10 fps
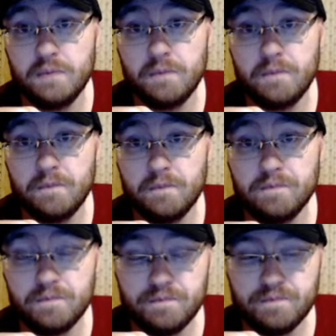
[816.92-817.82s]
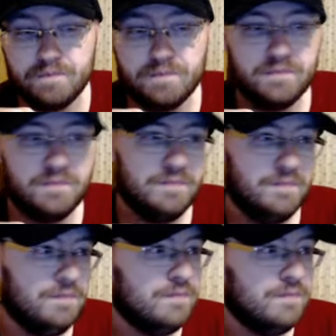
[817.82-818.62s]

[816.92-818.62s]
(silence)